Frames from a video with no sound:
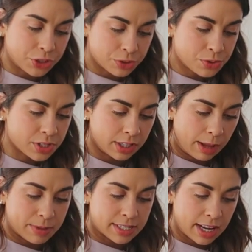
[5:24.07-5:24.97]
juice and
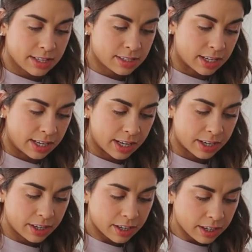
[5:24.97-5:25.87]
lemon zest in
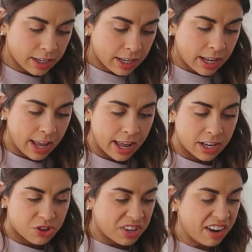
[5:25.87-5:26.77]
here,
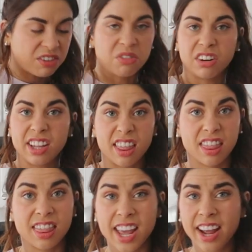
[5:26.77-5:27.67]
and you could have a really
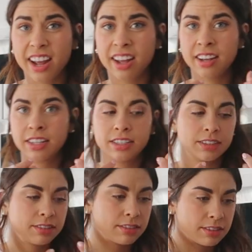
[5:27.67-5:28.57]
thick,
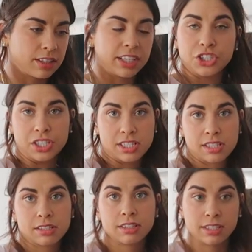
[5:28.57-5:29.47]

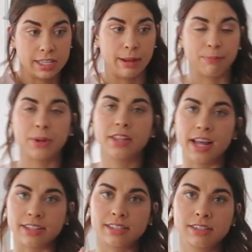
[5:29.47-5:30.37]
delicious dip
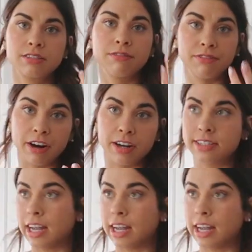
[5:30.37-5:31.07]
that's very